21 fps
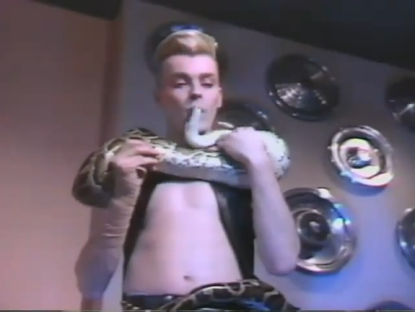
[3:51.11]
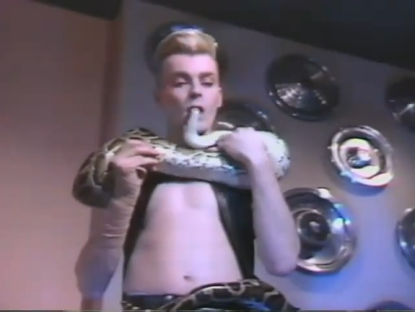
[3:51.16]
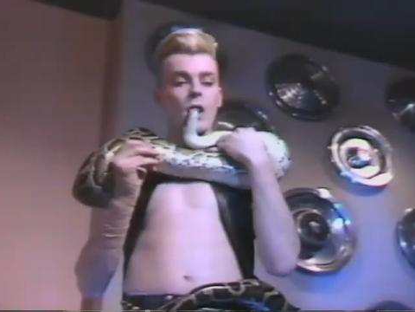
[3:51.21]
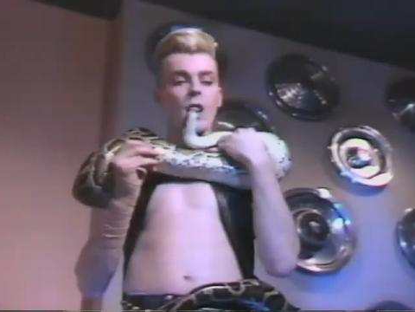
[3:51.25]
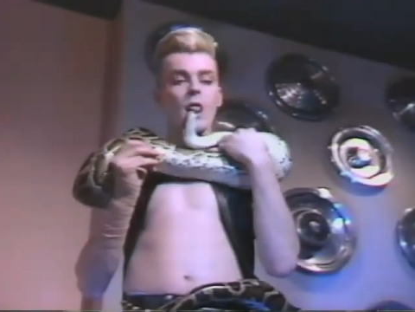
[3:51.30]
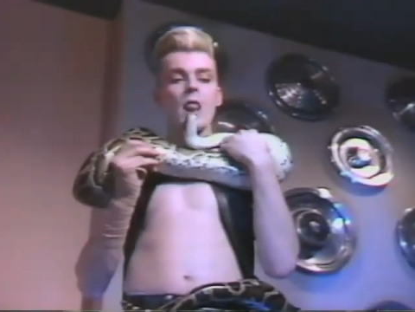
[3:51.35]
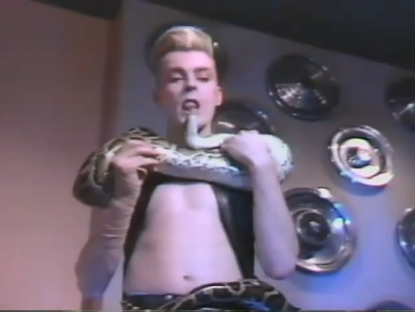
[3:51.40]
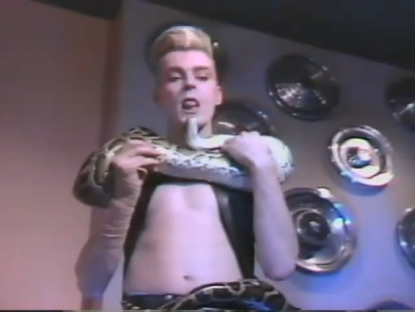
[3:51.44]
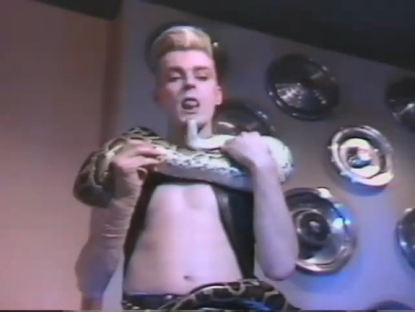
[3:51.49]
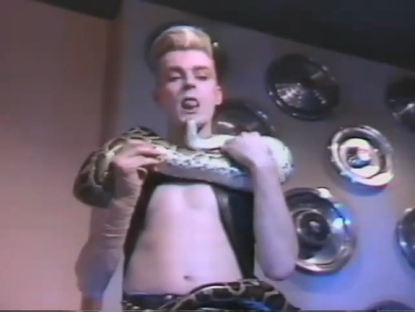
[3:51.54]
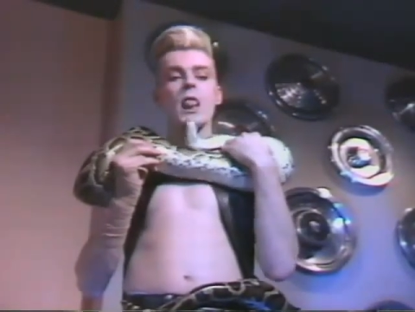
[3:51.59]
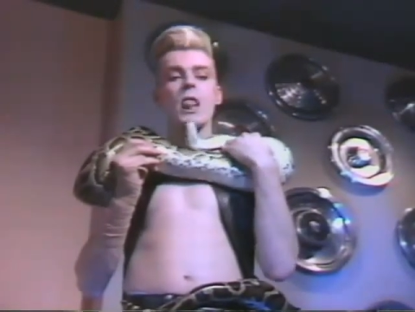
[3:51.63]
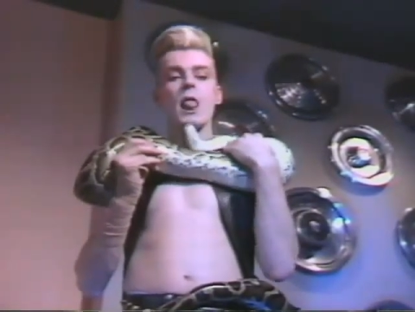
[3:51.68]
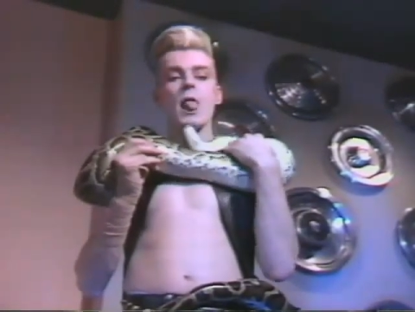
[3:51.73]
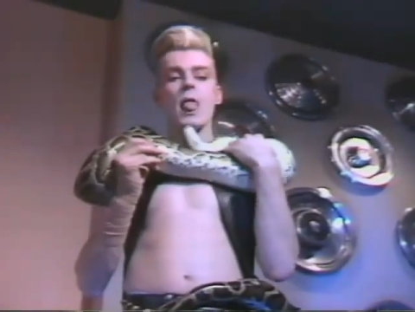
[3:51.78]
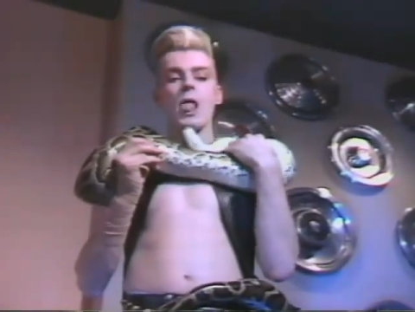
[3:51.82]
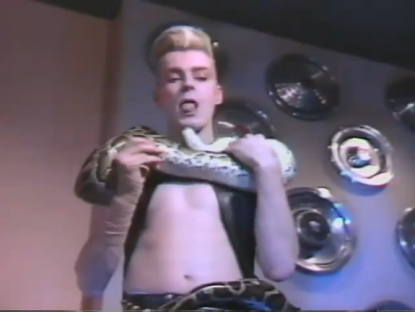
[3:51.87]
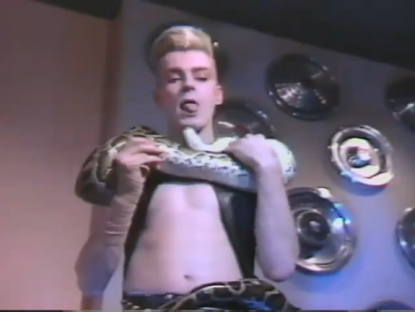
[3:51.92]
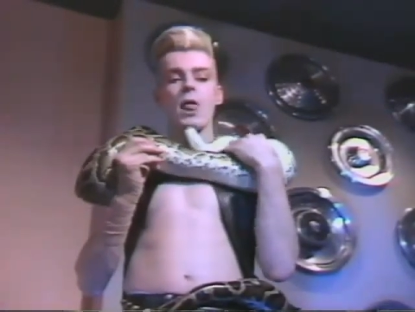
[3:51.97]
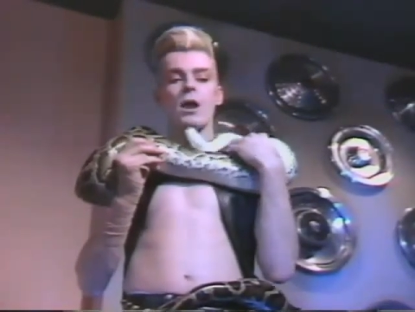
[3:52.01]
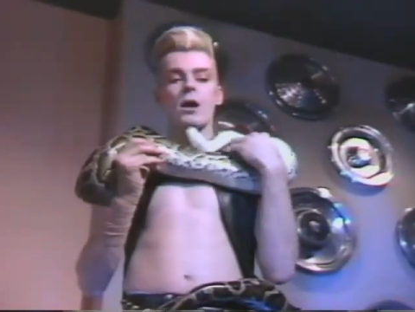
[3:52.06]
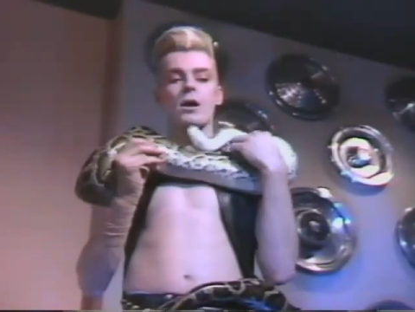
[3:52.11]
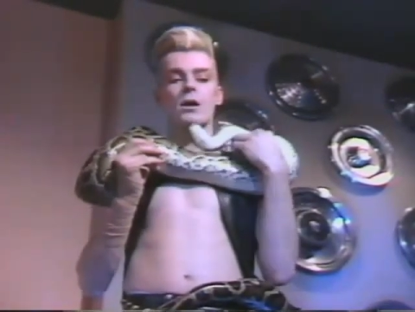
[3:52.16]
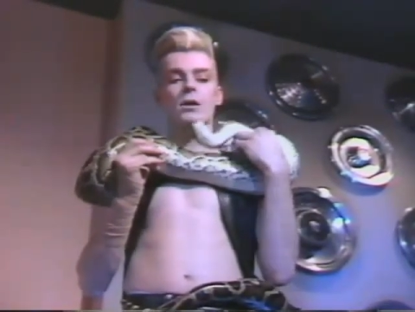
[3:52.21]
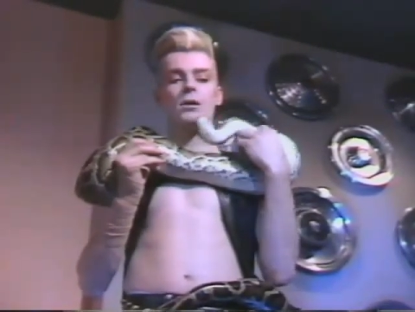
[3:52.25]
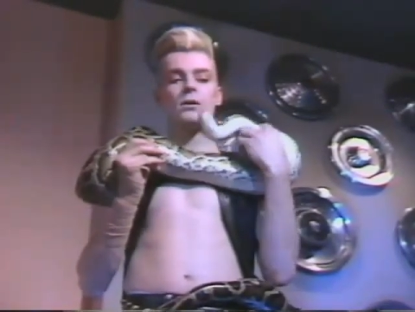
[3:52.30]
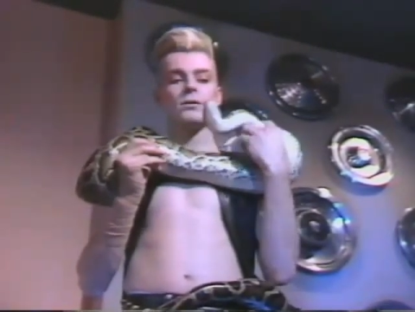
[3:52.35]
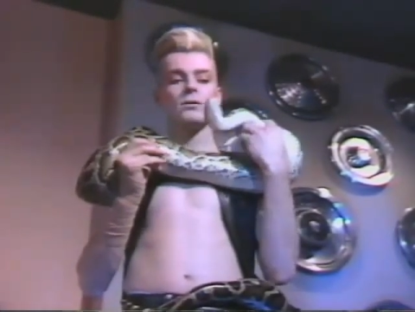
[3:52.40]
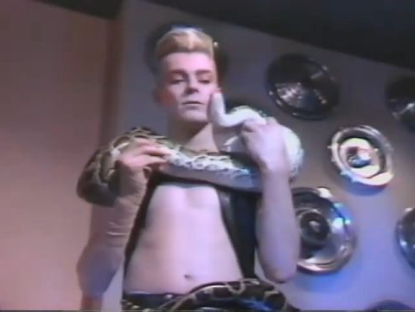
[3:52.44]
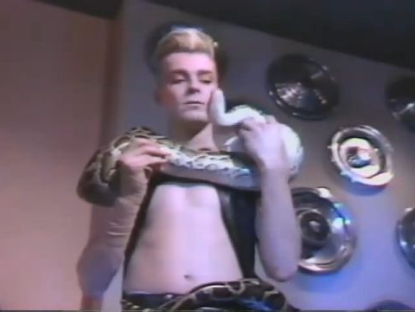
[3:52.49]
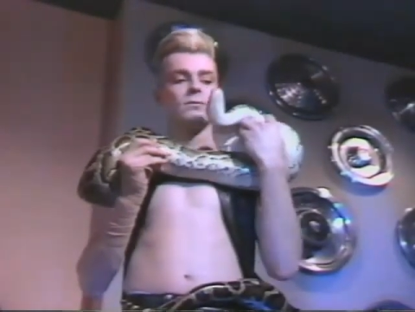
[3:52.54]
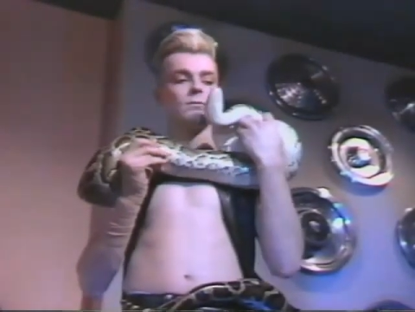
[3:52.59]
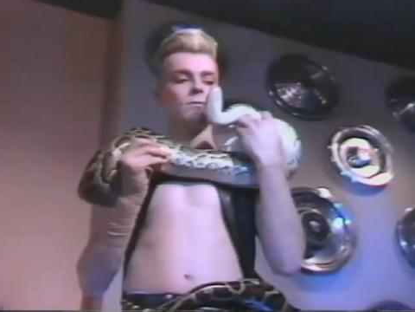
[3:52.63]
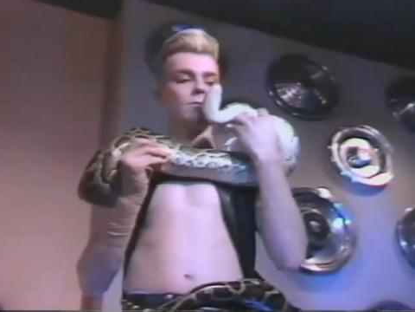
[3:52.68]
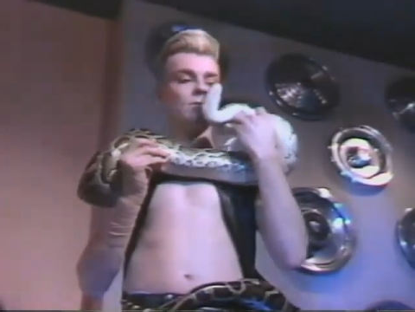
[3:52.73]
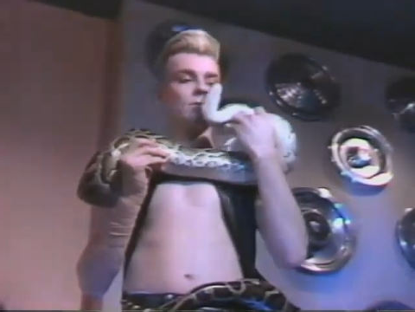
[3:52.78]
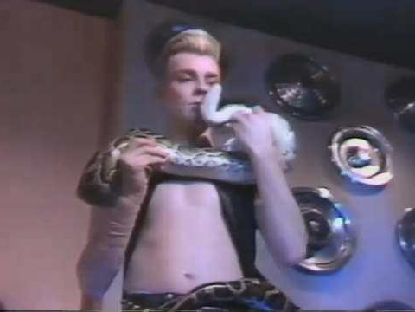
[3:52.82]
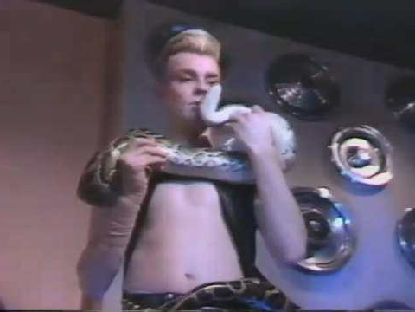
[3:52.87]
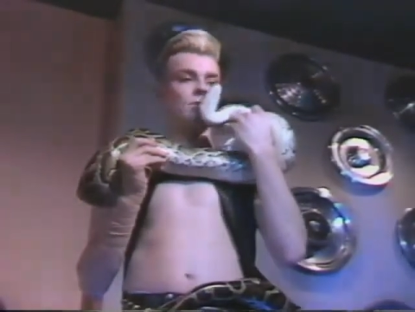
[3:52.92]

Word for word: his hair, we like his pet.